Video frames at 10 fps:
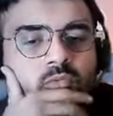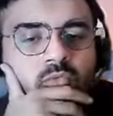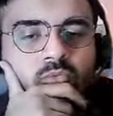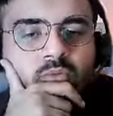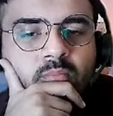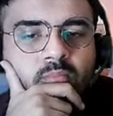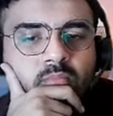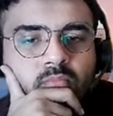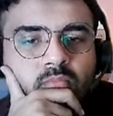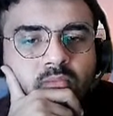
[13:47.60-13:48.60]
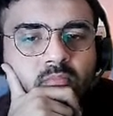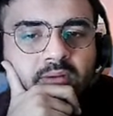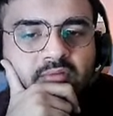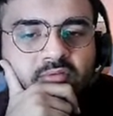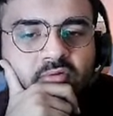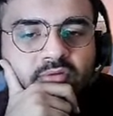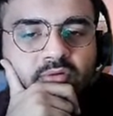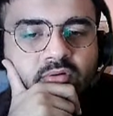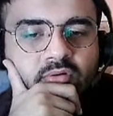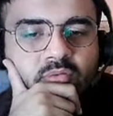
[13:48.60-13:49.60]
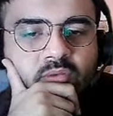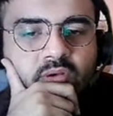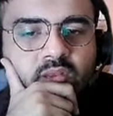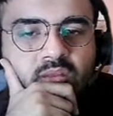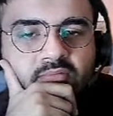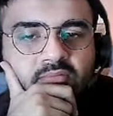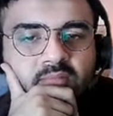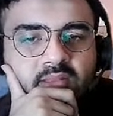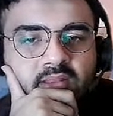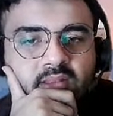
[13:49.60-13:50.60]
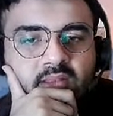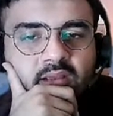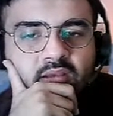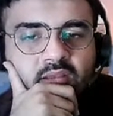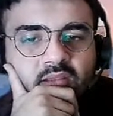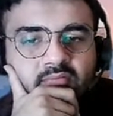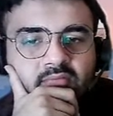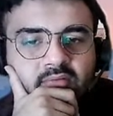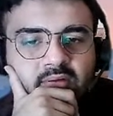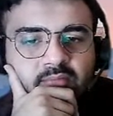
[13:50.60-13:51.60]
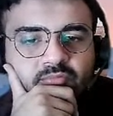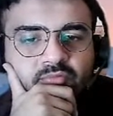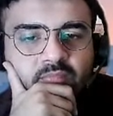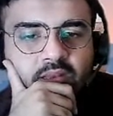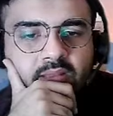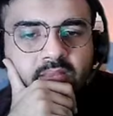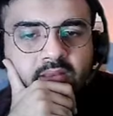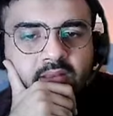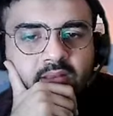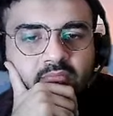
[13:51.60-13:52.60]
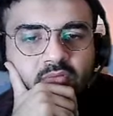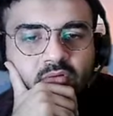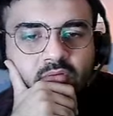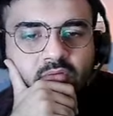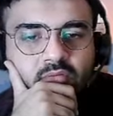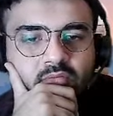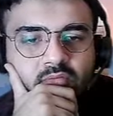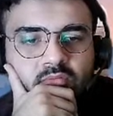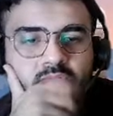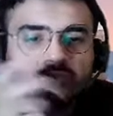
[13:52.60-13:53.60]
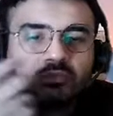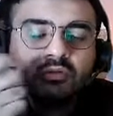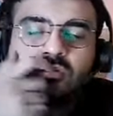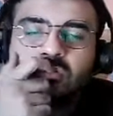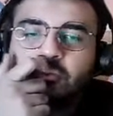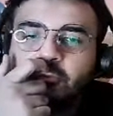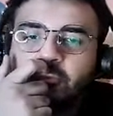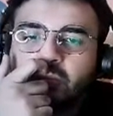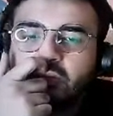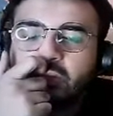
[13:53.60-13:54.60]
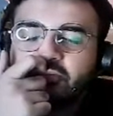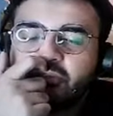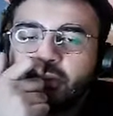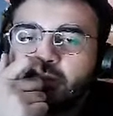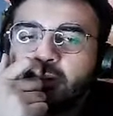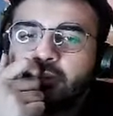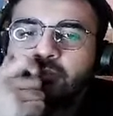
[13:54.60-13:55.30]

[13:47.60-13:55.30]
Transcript: queen, but I've also got queen d7. But then knight e5 comes to play, and then I've got queen v7 maybe.